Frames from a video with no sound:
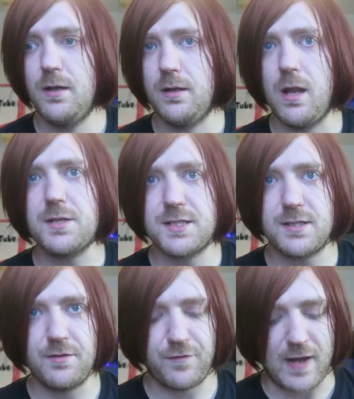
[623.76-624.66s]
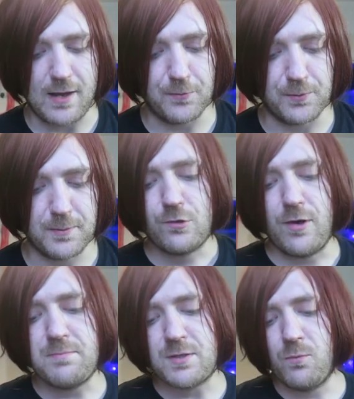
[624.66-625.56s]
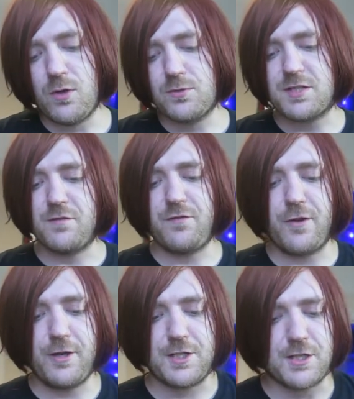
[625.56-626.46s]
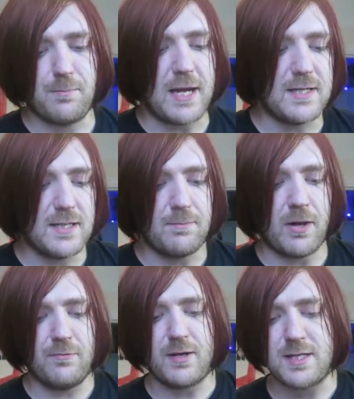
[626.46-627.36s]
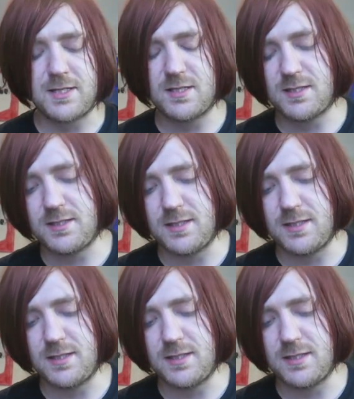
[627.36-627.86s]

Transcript: Lost and found, crimson walls and furniture painted by wrists,